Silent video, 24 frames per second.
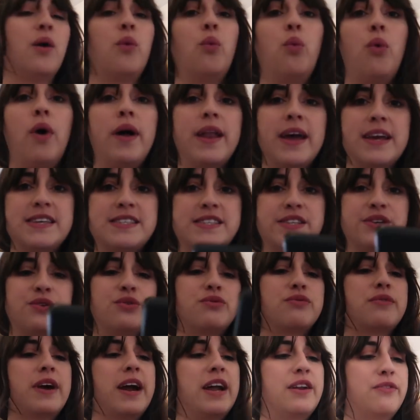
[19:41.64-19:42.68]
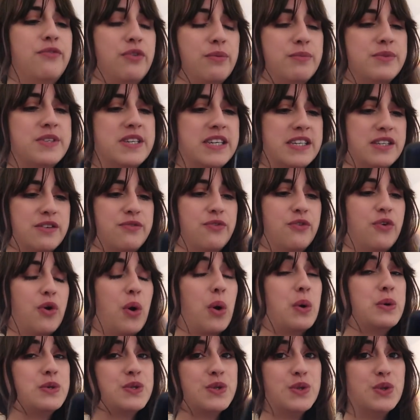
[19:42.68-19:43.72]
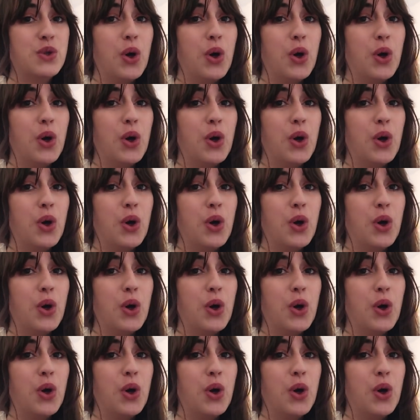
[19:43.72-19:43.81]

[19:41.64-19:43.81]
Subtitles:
what I still read from Six of Crows,